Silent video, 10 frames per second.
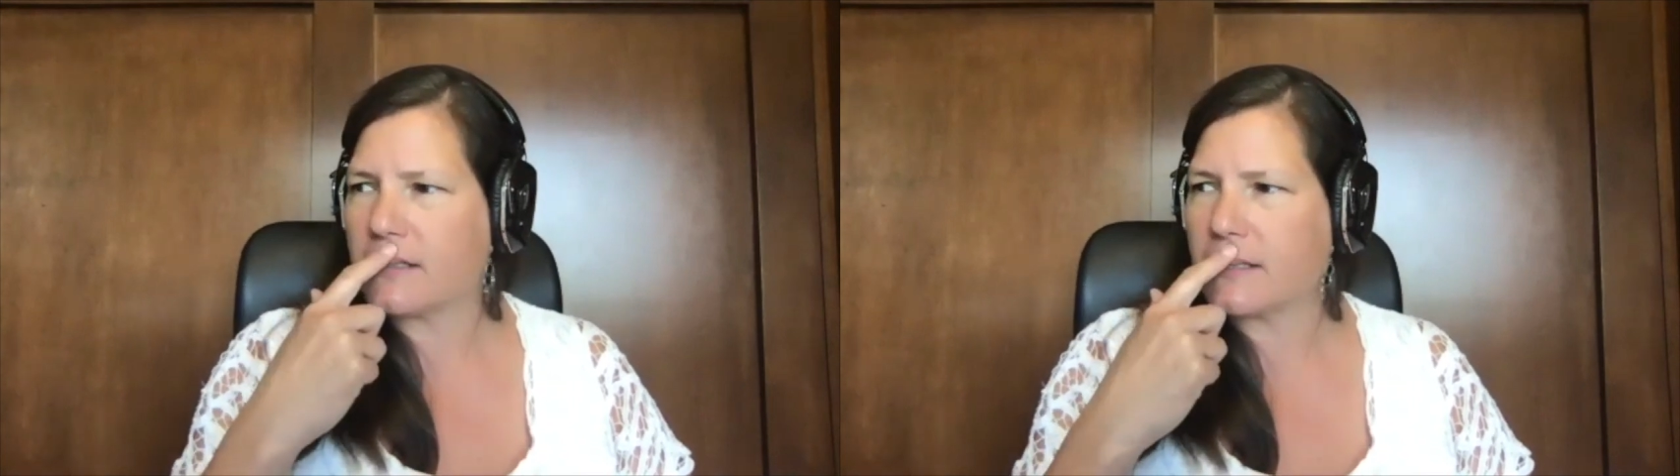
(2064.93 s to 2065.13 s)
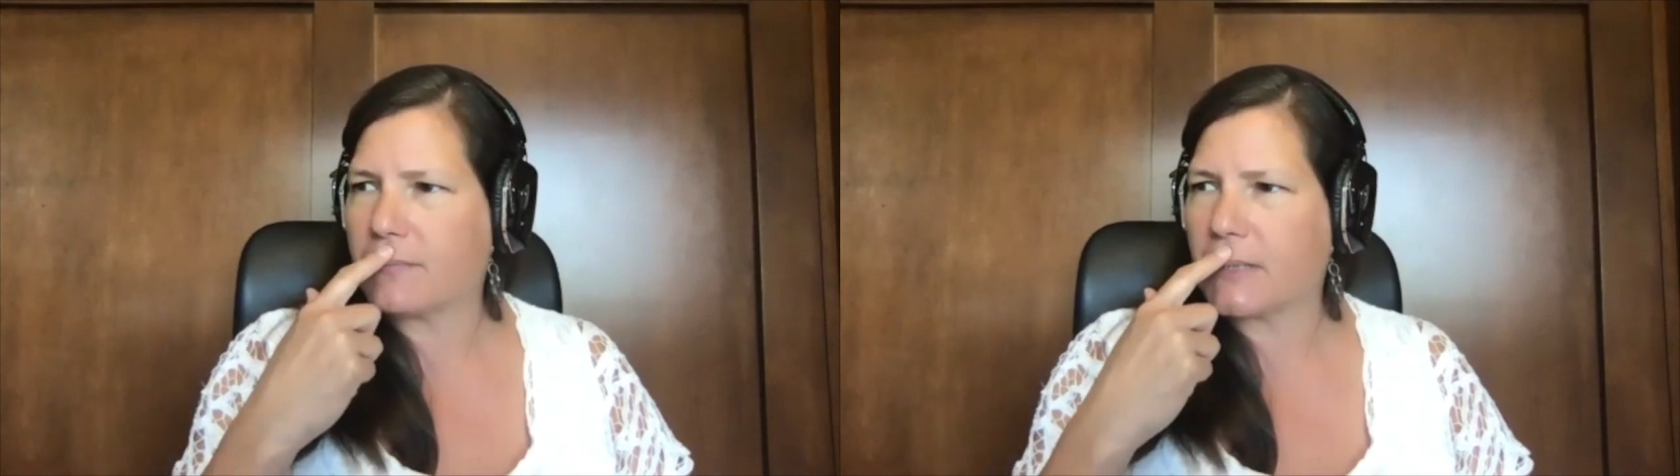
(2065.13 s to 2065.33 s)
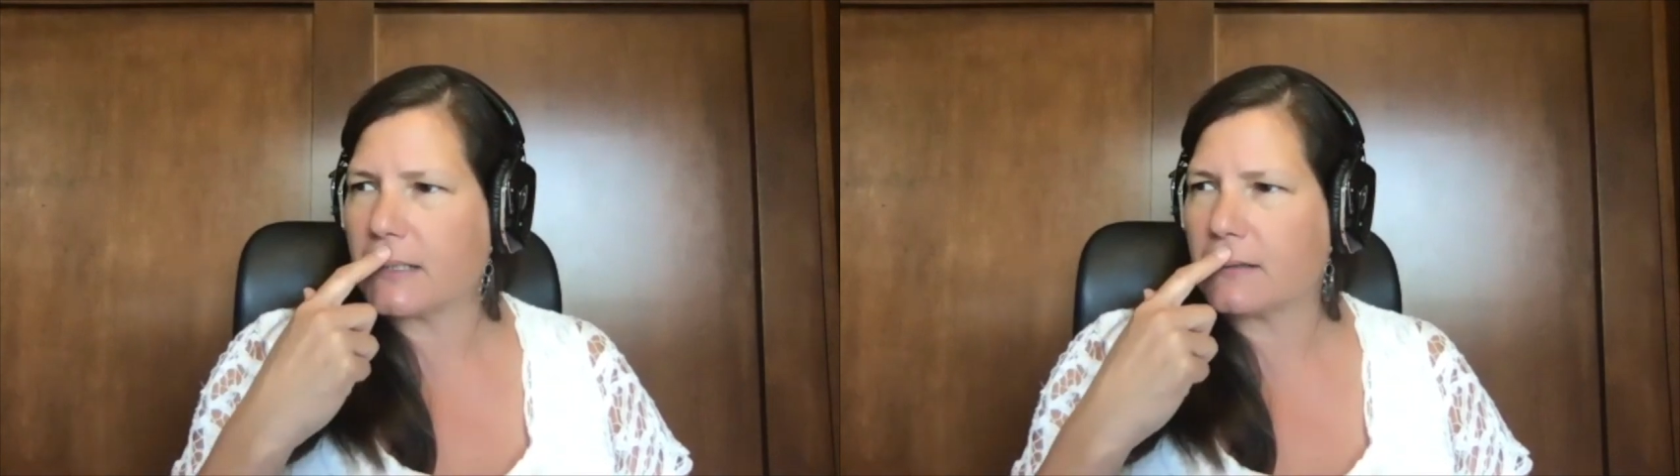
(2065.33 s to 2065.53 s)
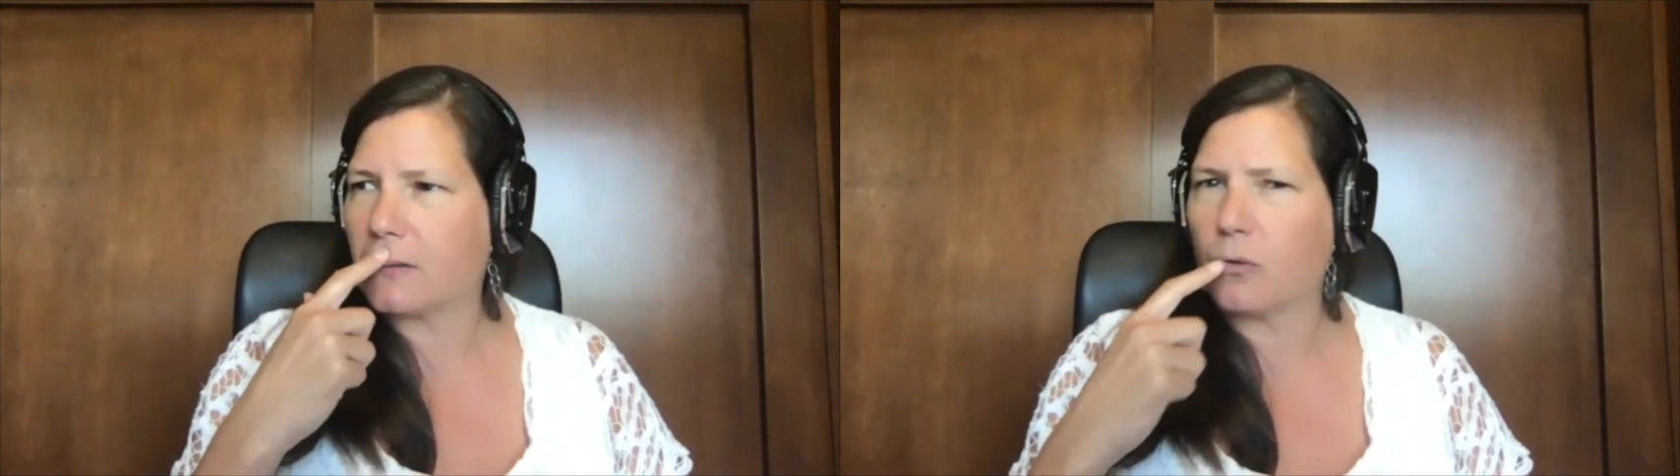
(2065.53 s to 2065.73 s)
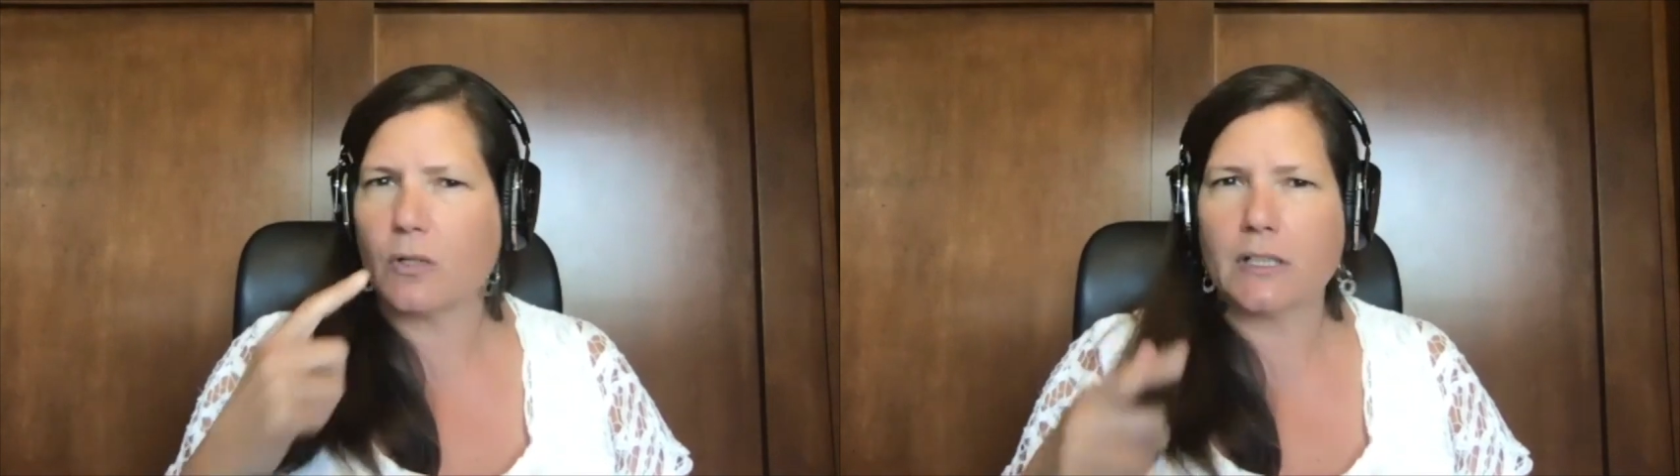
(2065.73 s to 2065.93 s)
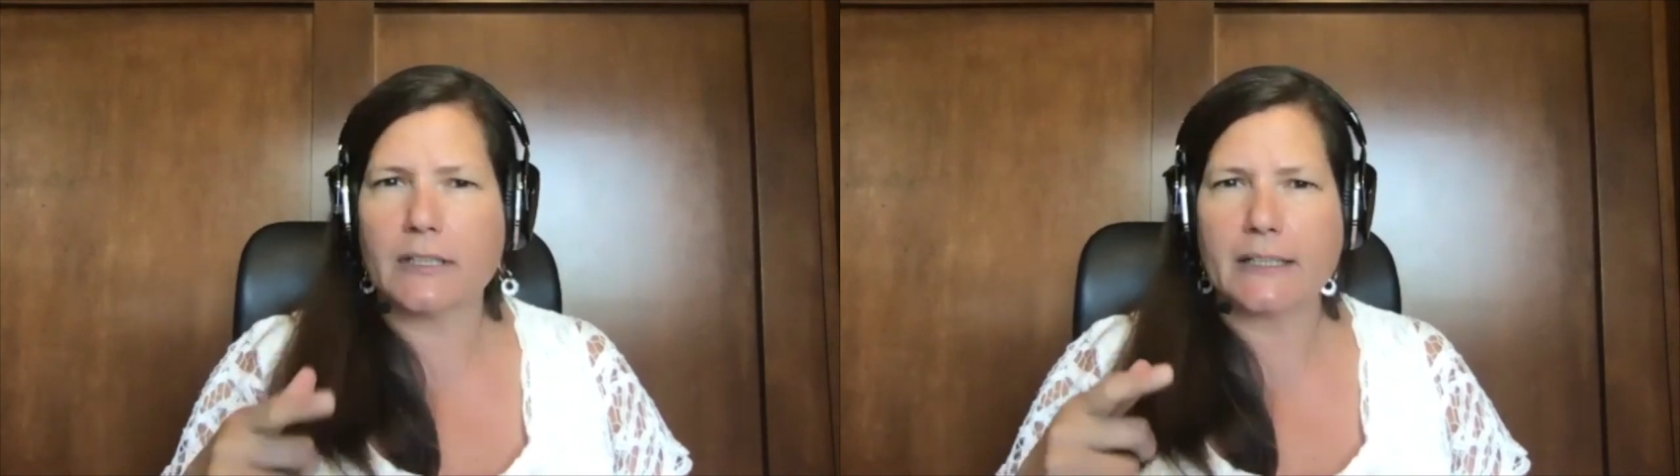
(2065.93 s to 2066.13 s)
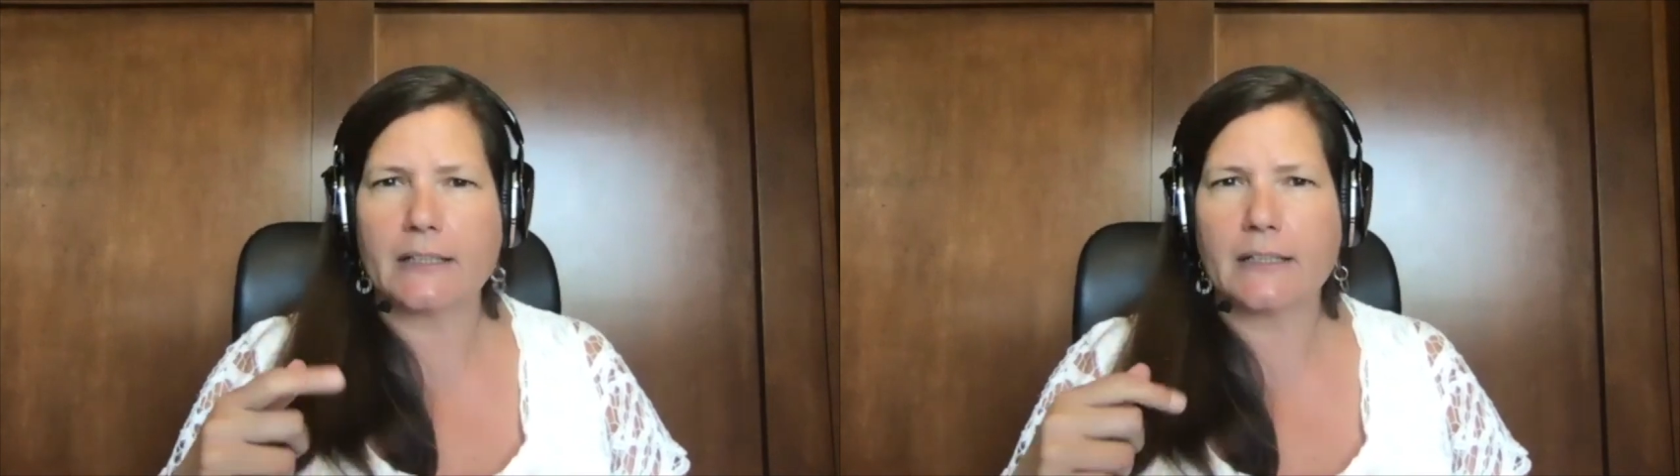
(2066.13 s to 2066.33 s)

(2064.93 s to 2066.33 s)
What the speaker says: something locally